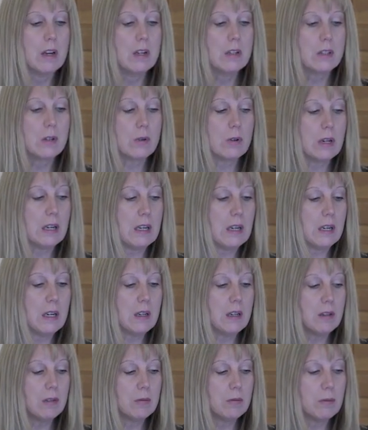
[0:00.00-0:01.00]
So in
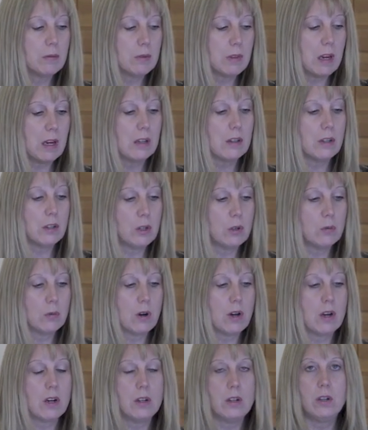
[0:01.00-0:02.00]
anything that you
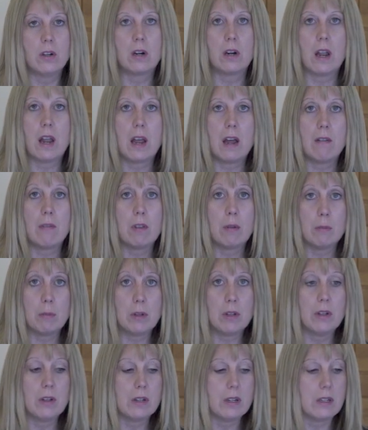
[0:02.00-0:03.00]
run, you're going to have the
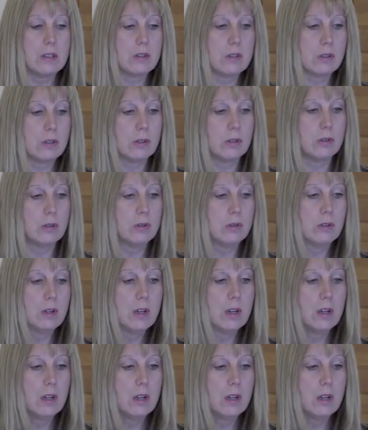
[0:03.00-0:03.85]
ability to